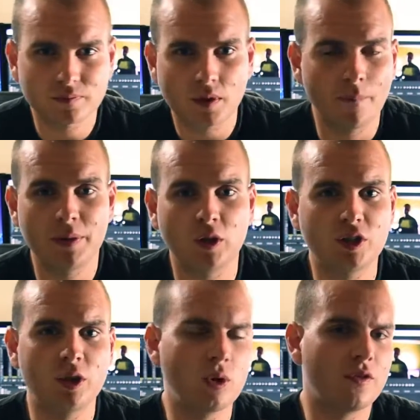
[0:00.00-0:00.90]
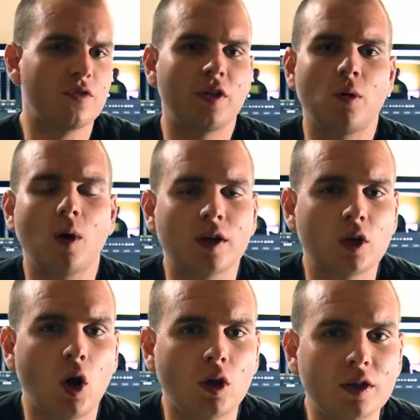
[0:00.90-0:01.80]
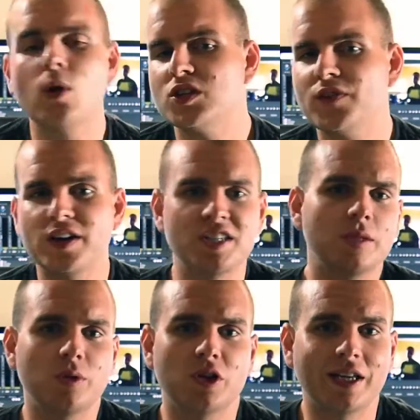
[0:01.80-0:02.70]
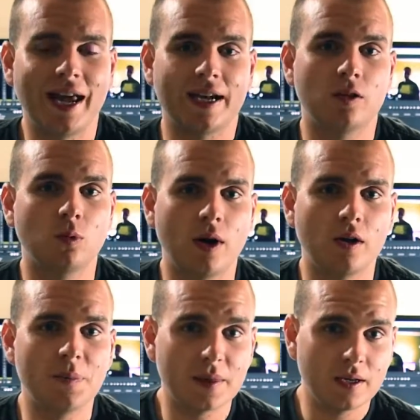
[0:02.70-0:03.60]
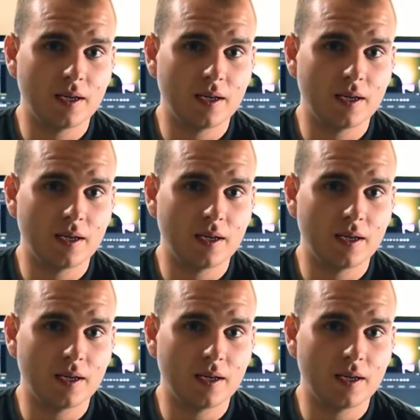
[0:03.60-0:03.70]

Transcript: ability, whatever they want to call it, where it's very similar to Canon, where